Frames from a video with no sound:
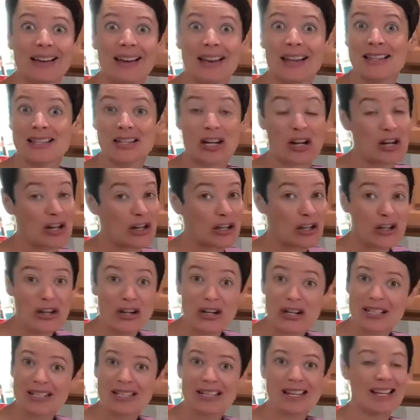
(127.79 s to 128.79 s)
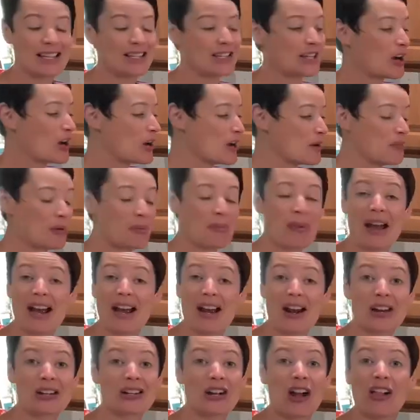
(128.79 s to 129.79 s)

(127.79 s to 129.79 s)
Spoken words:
it's already cooked, it's already prepared.